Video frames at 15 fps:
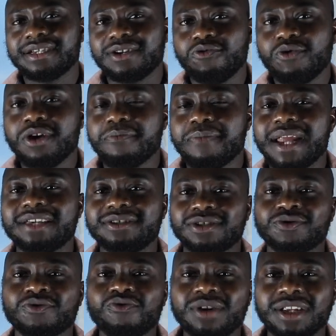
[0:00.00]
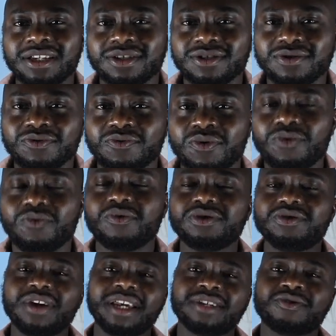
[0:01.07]
when your manager's calling you,
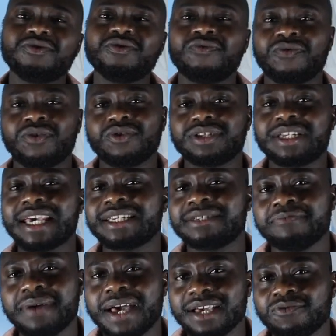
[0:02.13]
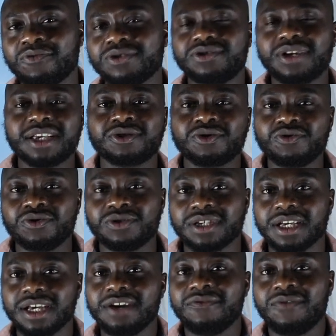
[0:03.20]
what's your excuse for not texting back? What's your excuse
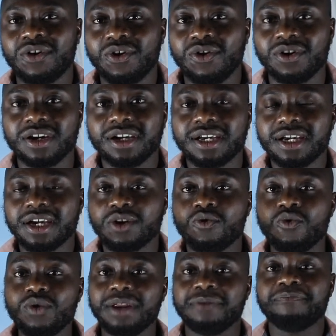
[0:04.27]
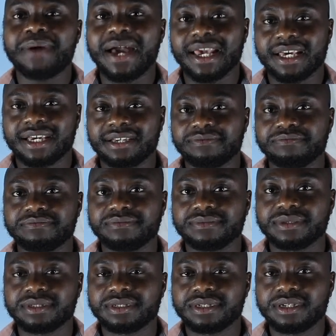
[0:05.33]
for not calling back?
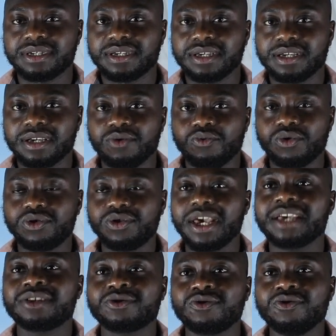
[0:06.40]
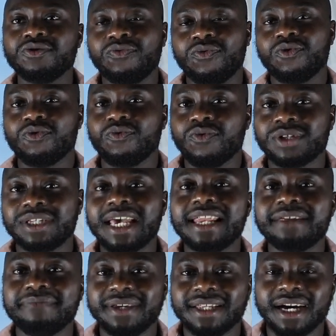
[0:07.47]
What's your excuse for
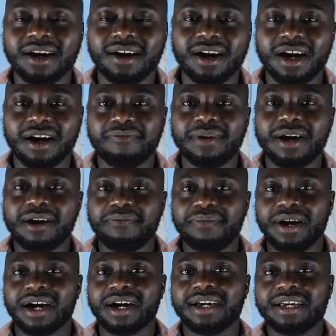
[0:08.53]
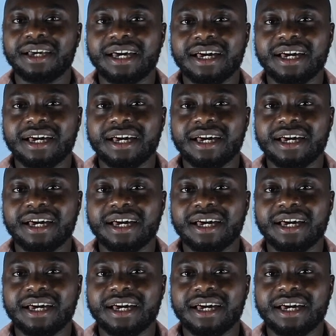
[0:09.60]
telling me that, oh, blah blah?